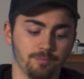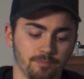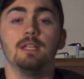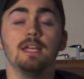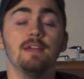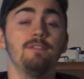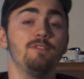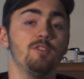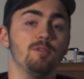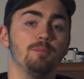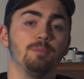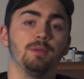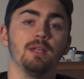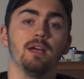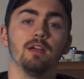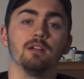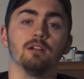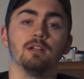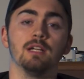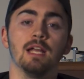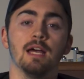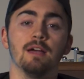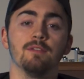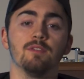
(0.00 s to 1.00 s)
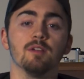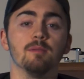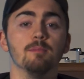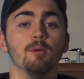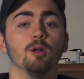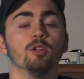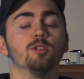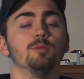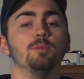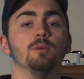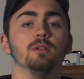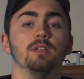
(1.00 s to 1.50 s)
If you plan on having
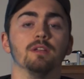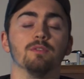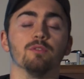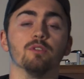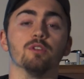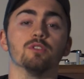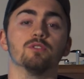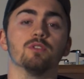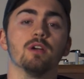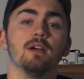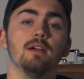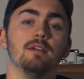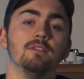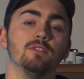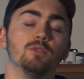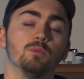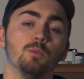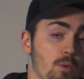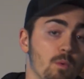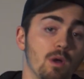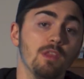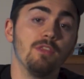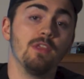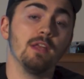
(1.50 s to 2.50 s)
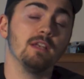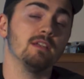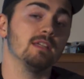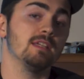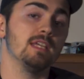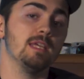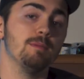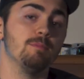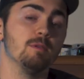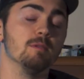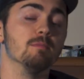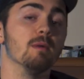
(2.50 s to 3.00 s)
multiple different drives, one thing to
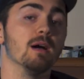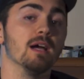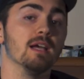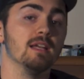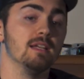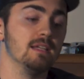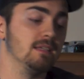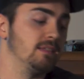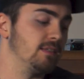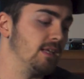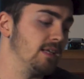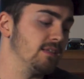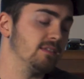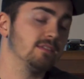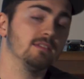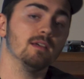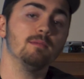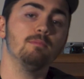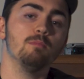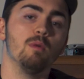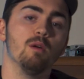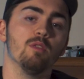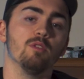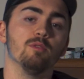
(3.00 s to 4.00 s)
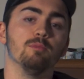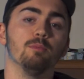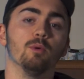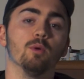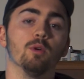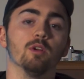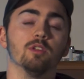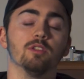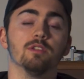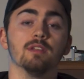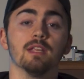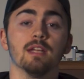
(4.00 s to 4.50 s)
keep in mind is that some
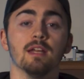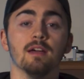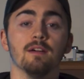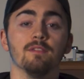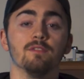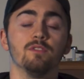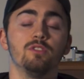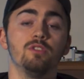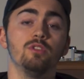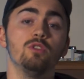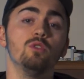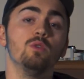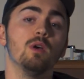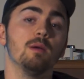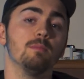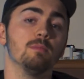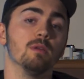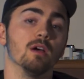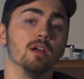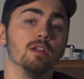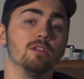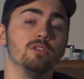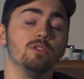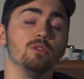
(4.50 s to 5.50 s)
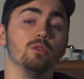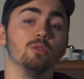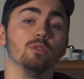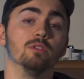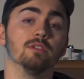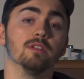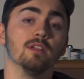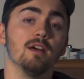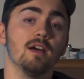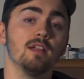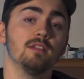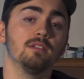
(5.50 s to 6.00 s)
motherboards that have two M.2
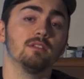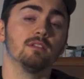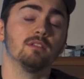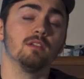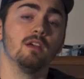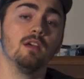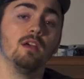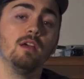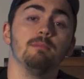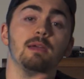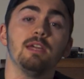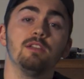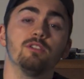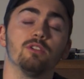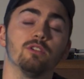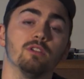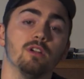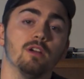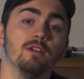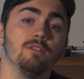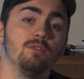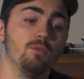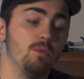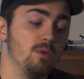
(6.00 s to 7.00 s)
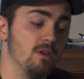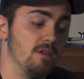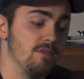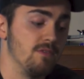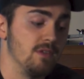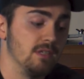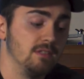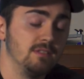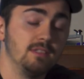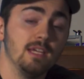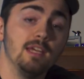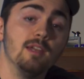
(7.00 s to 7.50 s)
slots may turn off one of
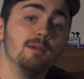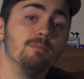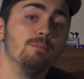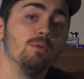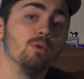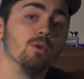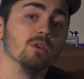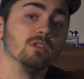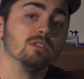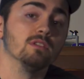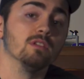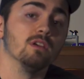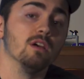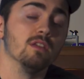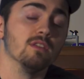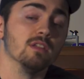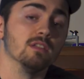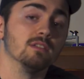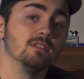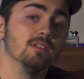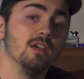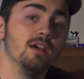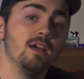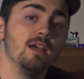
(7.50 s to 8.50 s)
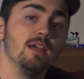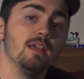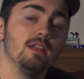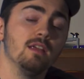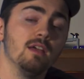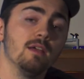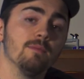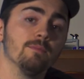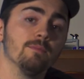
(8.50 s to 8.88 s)
the SATA ports on the side